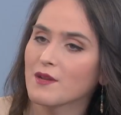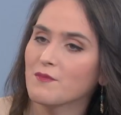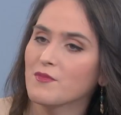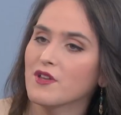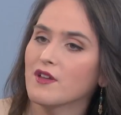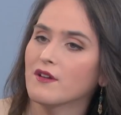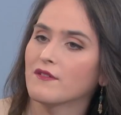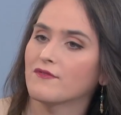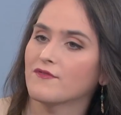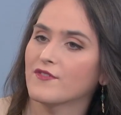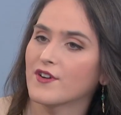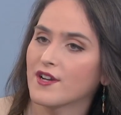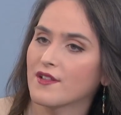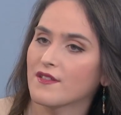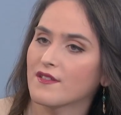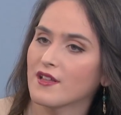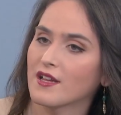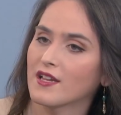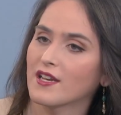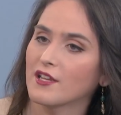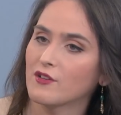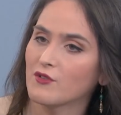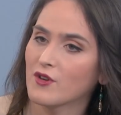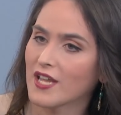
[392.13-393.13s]
to be your first
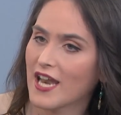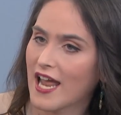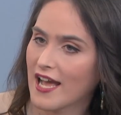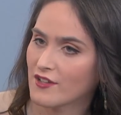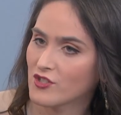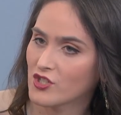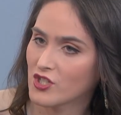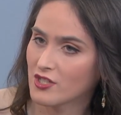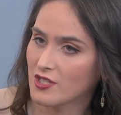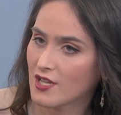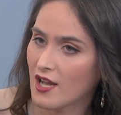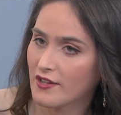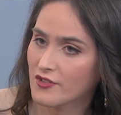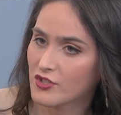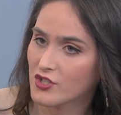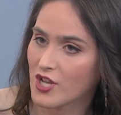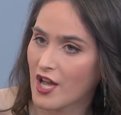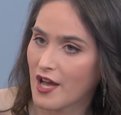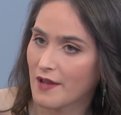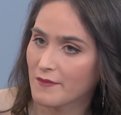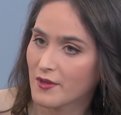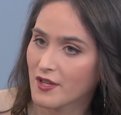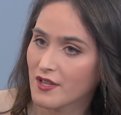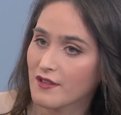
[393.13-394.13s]
thing that you can actually touch
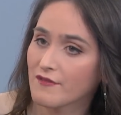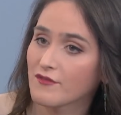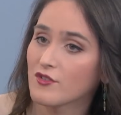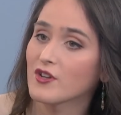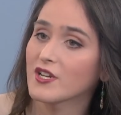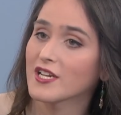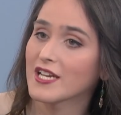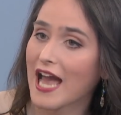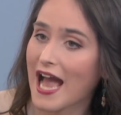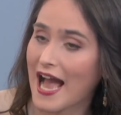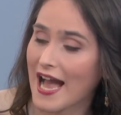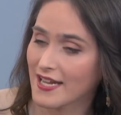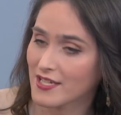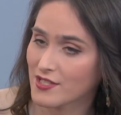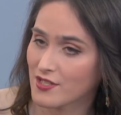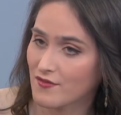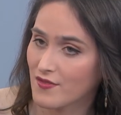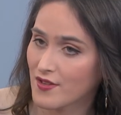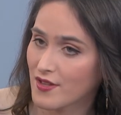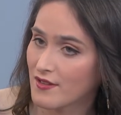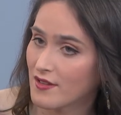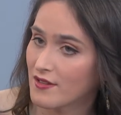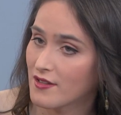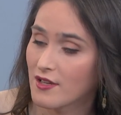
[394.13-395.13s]
on?" Because if you're an
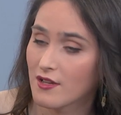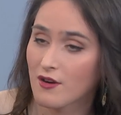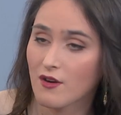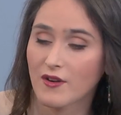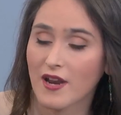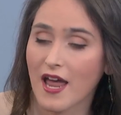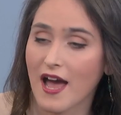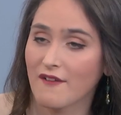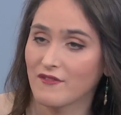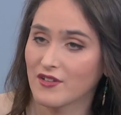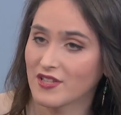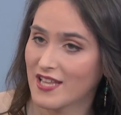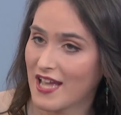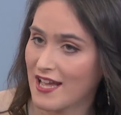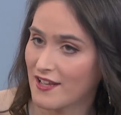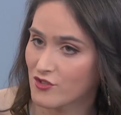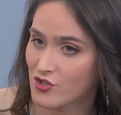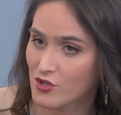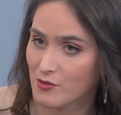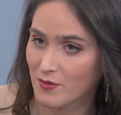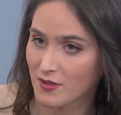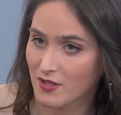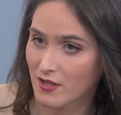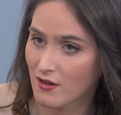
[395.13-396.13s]
activist and you don't have a
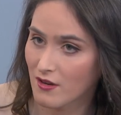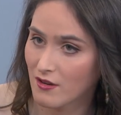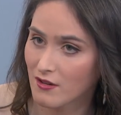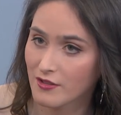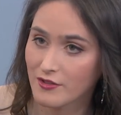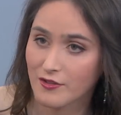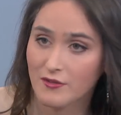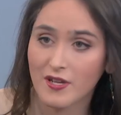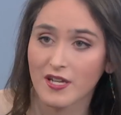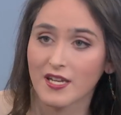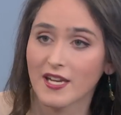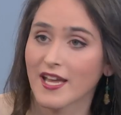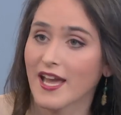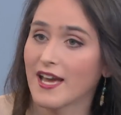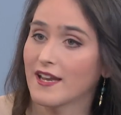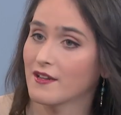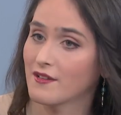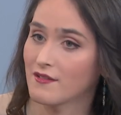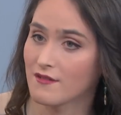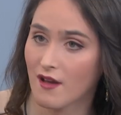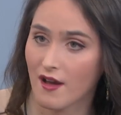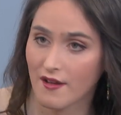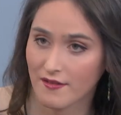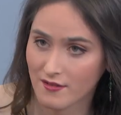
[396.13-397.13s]
tangible goal, you're going to get
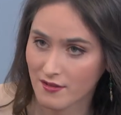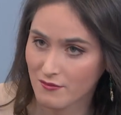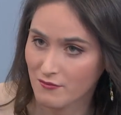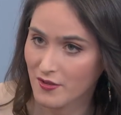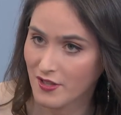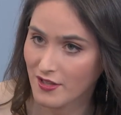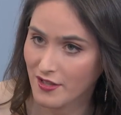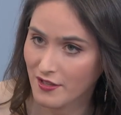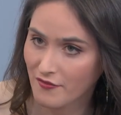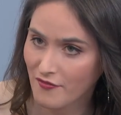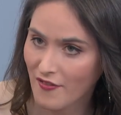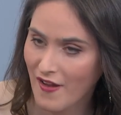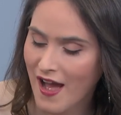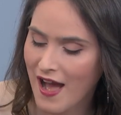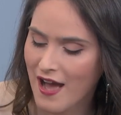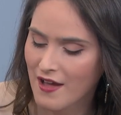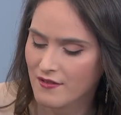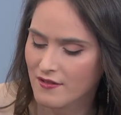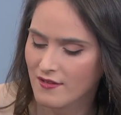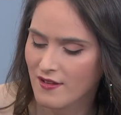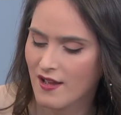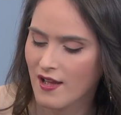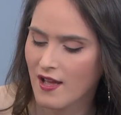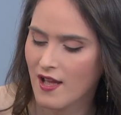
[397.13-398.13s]
exhausted really
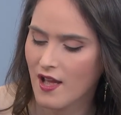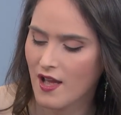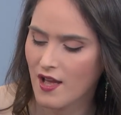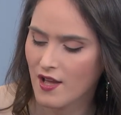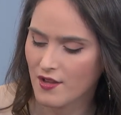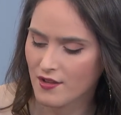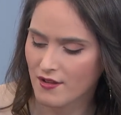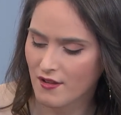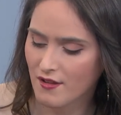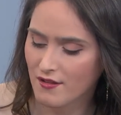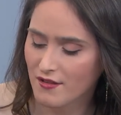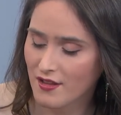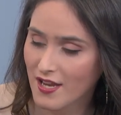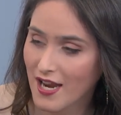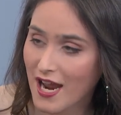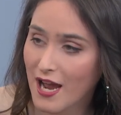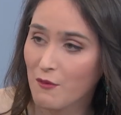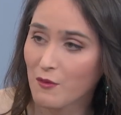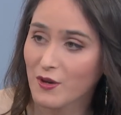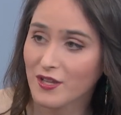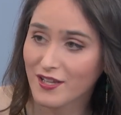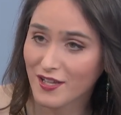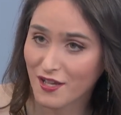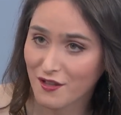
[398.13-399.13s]
fast. So I said, "I
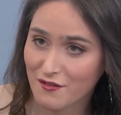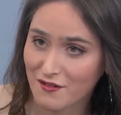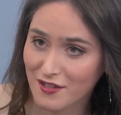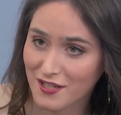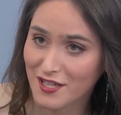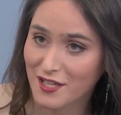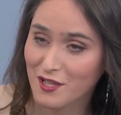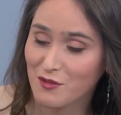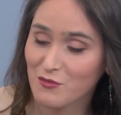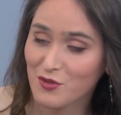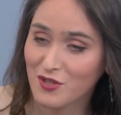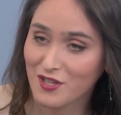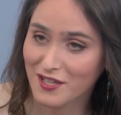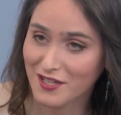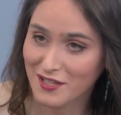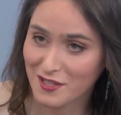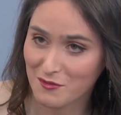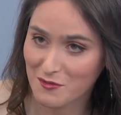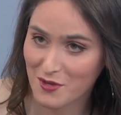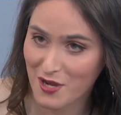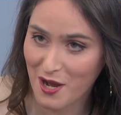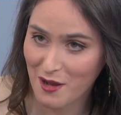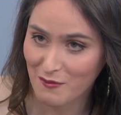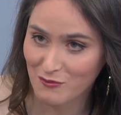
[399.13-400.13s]
want the Hasidic community
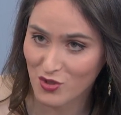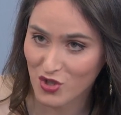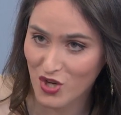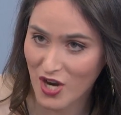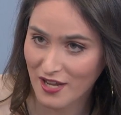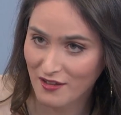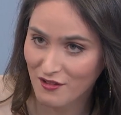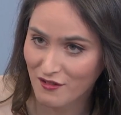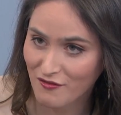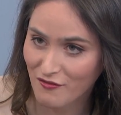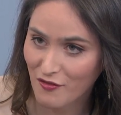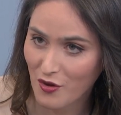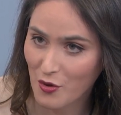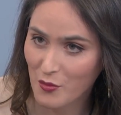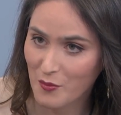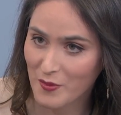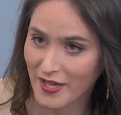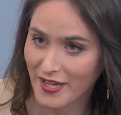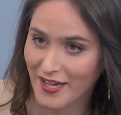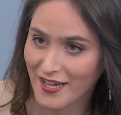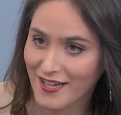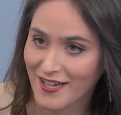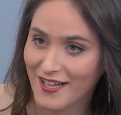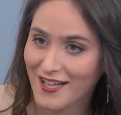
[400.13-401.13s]
to become
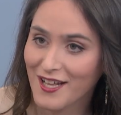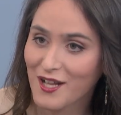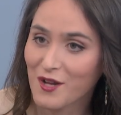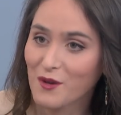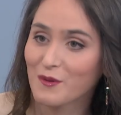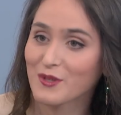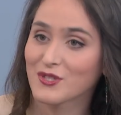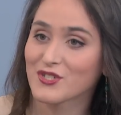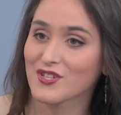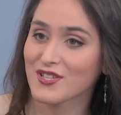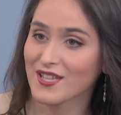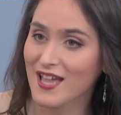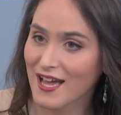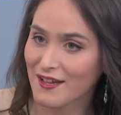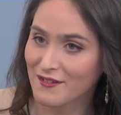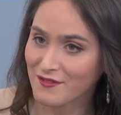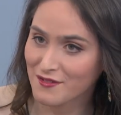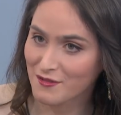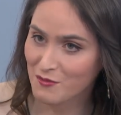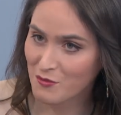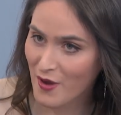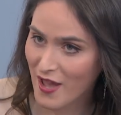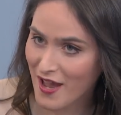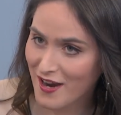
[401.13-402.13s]
transphobic," which
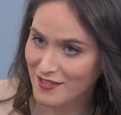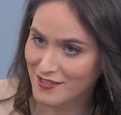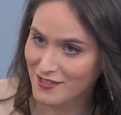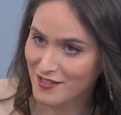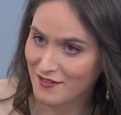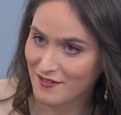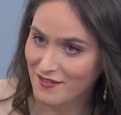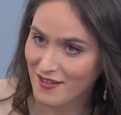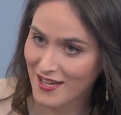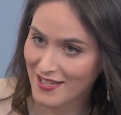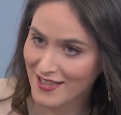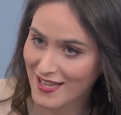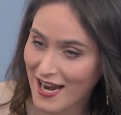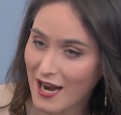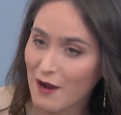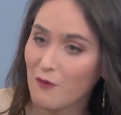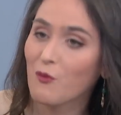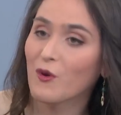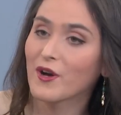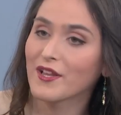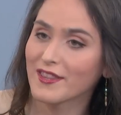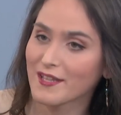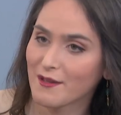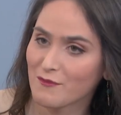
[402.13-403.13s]
sounds weird to say that I
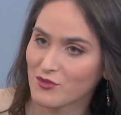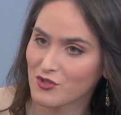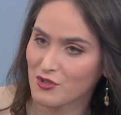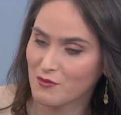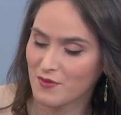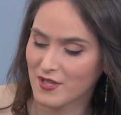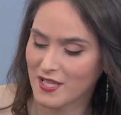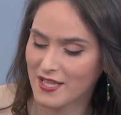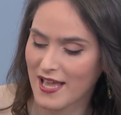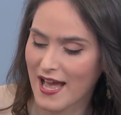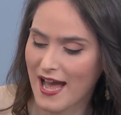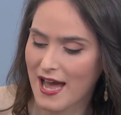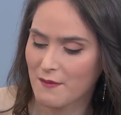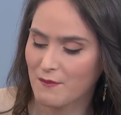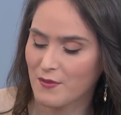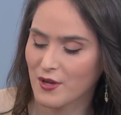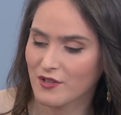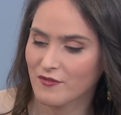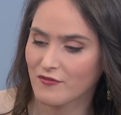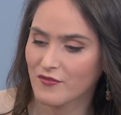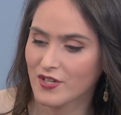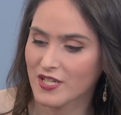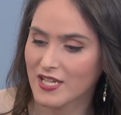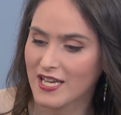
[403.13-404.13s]
want them to be that,
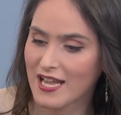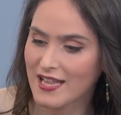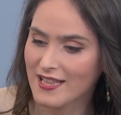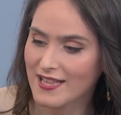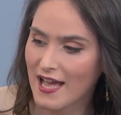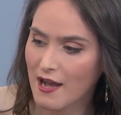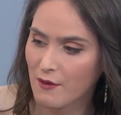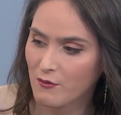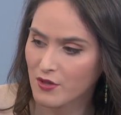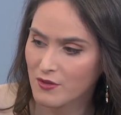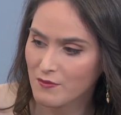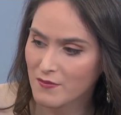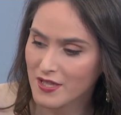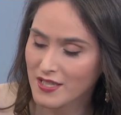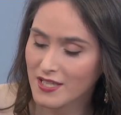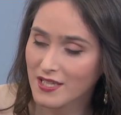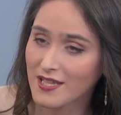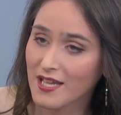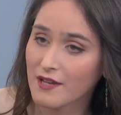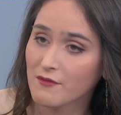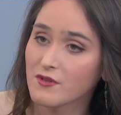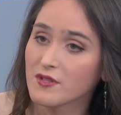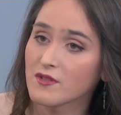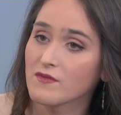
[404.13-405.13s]
but for th- that would mean that
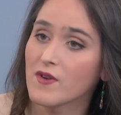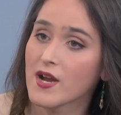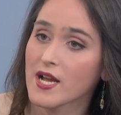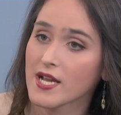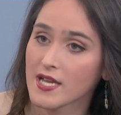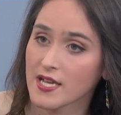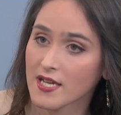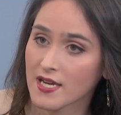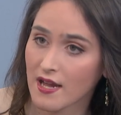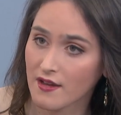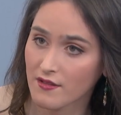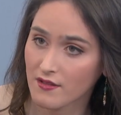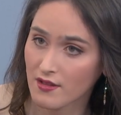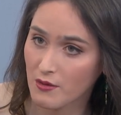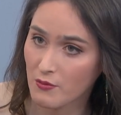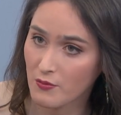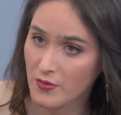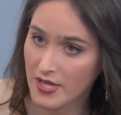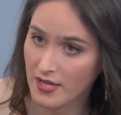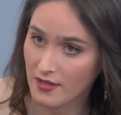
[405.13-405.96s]
they would recognize that we